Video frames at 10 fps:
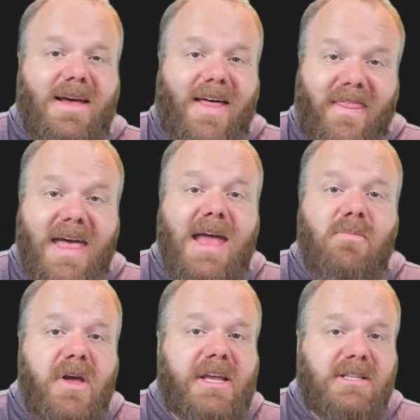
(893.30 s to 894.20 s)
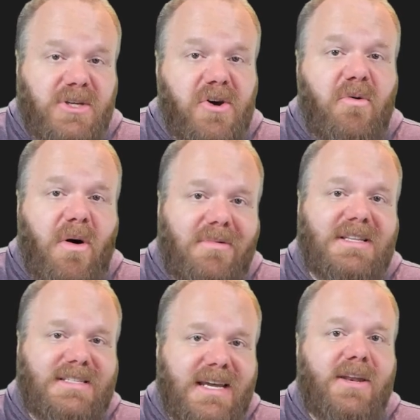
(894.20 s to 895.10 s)
And then we can do what we
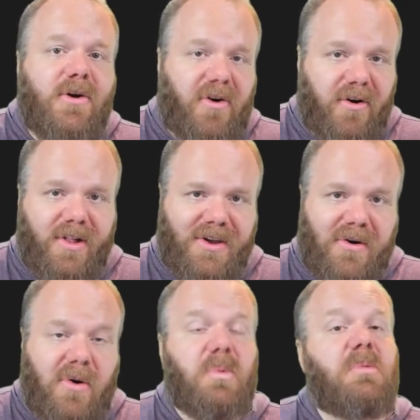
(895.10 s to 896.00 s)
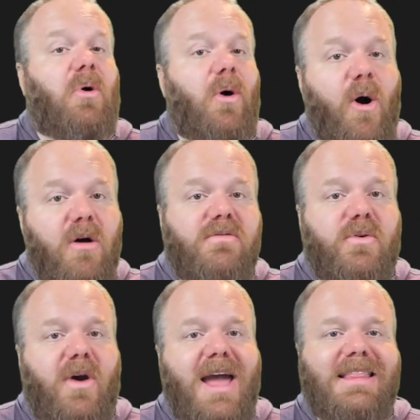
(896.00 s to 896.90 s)
did earlier. We will
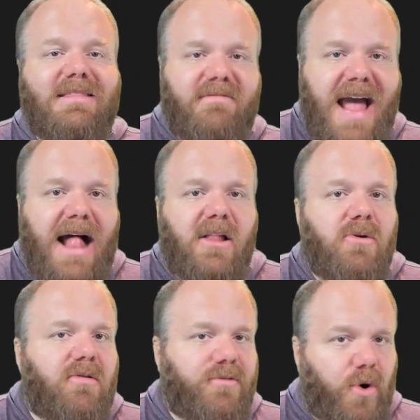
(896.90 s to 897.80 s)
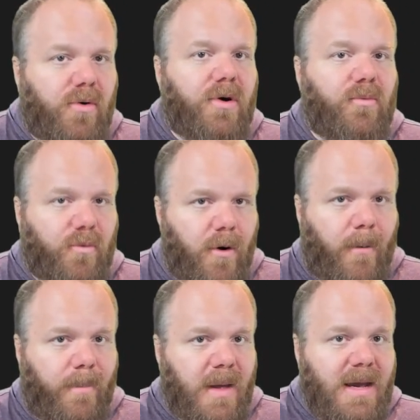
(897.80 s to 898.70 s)
overwrite the value of current
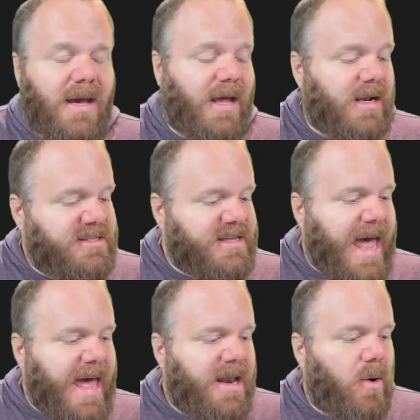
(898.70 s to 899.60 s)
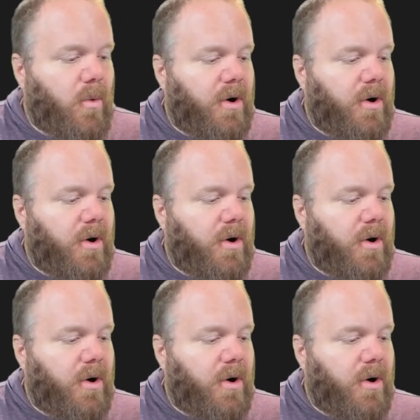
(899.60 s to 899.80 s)
room. And instead, we're